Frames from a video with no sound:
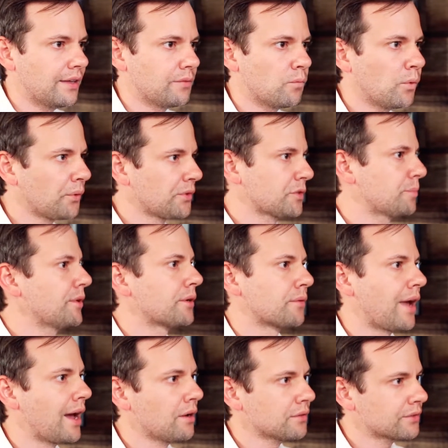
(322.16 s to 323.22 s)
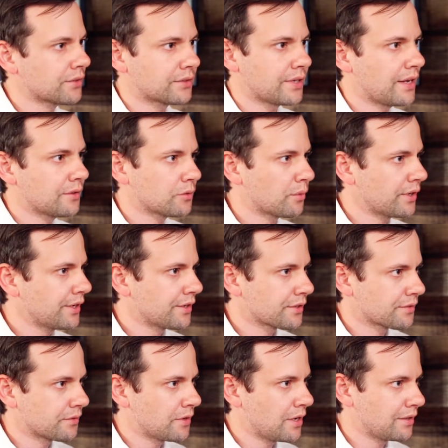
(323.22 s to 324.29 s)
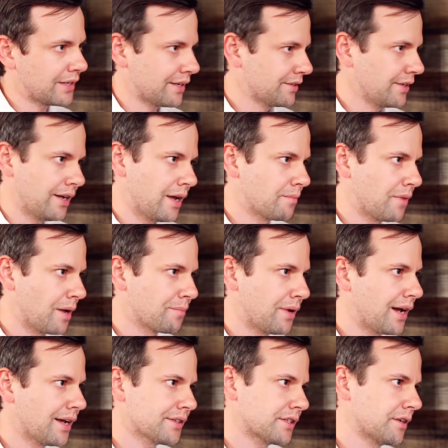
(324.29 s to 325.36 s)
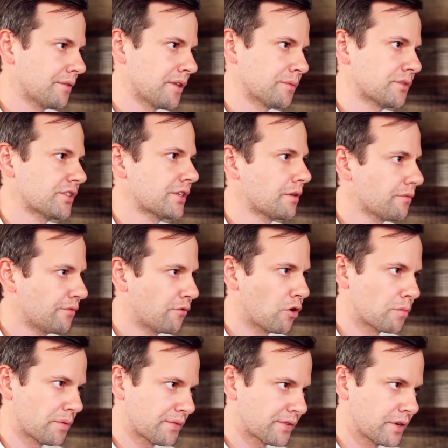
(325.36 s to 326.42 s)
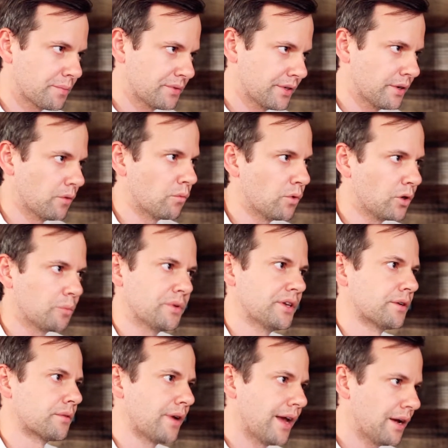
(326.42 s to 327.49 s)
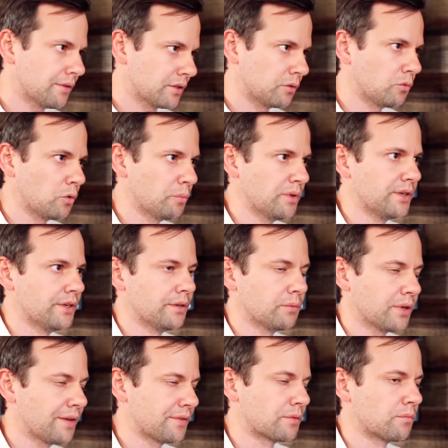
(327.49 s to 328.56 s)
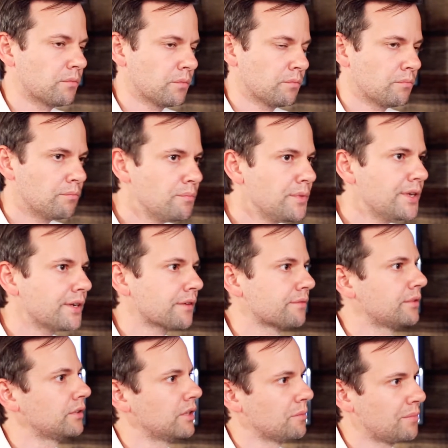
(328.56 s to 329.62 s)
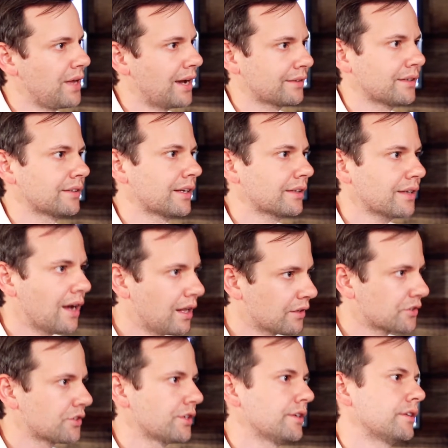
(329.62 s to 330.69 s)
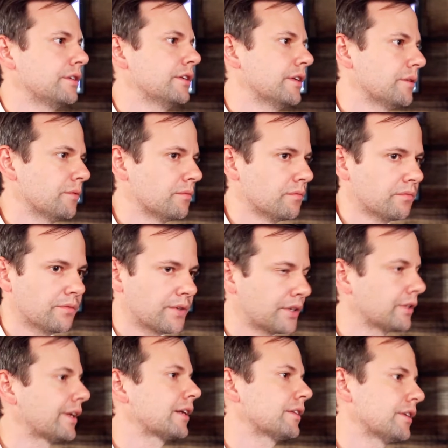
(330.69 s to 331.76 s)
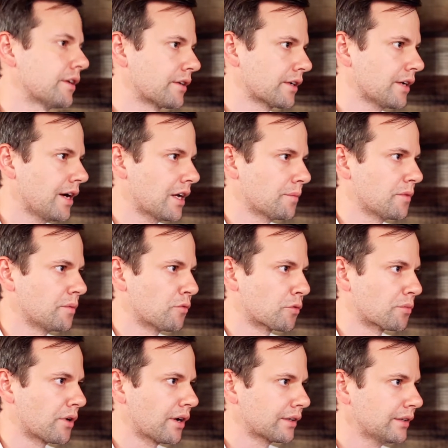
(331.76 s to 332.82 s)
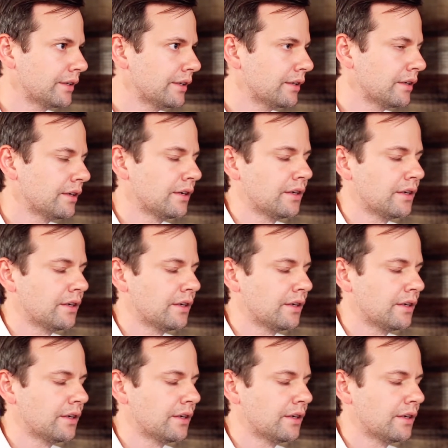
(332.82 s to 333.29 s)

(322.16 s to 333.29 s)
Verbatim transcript: Will this be around 10, 20 years from now? Like I said, I'm positive that some form of crypto will be around and will have a meaningful impact on technology and very likely our economy more broadly.